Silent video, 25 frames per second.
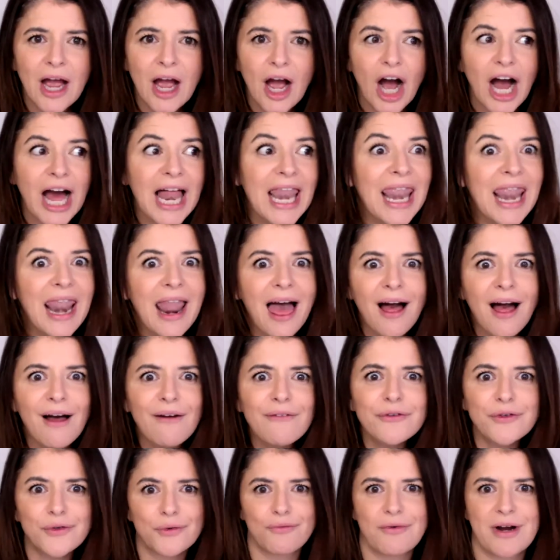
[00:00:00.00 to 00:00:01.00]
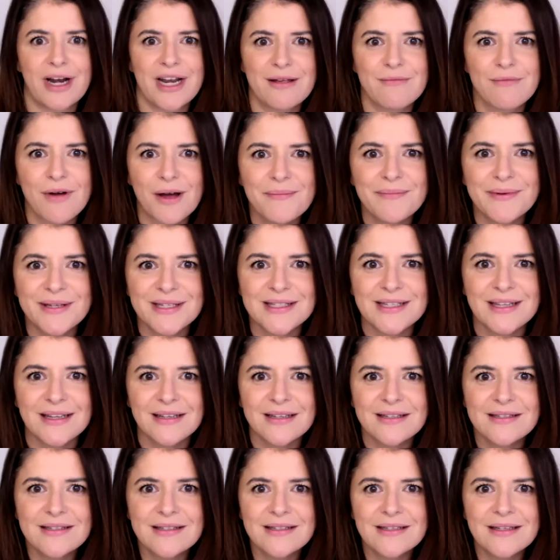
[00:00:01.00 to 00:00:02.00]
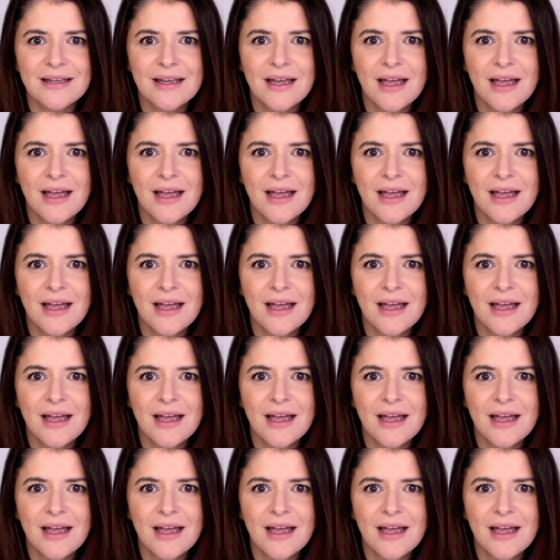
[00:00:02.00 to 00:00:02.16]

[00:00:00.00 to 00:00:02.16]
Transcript: I loved running my business.